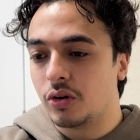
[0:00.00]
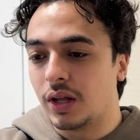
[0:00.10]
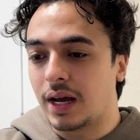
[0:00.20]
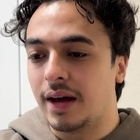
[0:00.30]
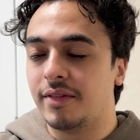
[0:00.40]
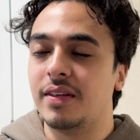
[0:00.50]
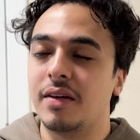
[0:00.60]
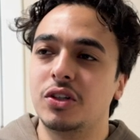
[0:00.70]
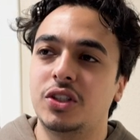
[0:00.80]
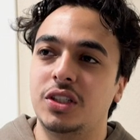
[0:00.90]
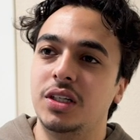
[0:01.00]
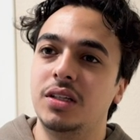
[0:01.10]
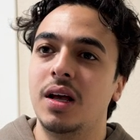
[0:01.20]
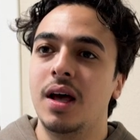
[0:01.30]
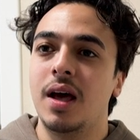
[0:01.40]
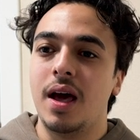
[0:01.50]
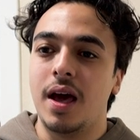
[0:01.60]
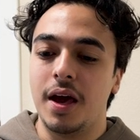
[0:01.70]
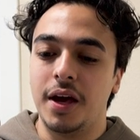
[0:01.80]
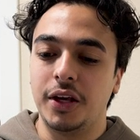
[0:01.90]
Like I've never seen
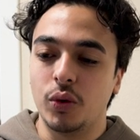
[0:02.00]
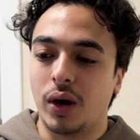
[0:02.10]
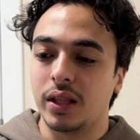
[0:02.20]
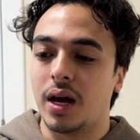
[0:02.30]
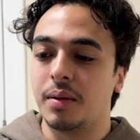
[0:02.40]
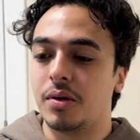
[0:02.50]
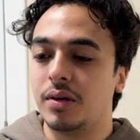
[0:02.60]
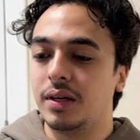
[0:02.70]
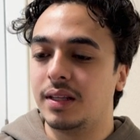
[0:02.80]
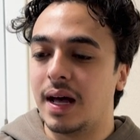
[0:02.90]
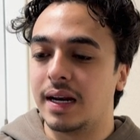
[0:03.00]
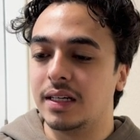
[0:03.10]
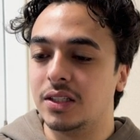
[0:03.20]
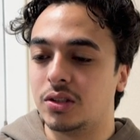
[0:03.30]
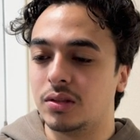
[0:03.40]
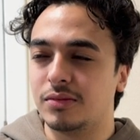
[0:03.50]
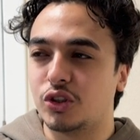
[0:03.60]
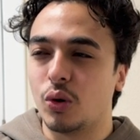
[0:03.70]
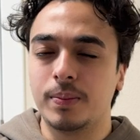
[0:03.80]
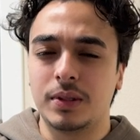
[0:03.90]
a U I library that is
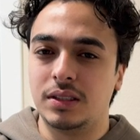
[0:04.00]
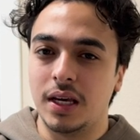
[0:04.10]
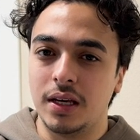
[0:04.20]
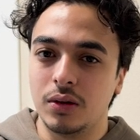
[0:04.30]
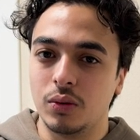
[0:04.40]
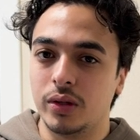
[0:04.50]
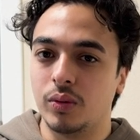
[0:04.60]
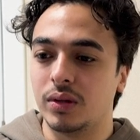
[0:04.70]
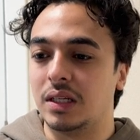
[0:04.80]
so up to date with what the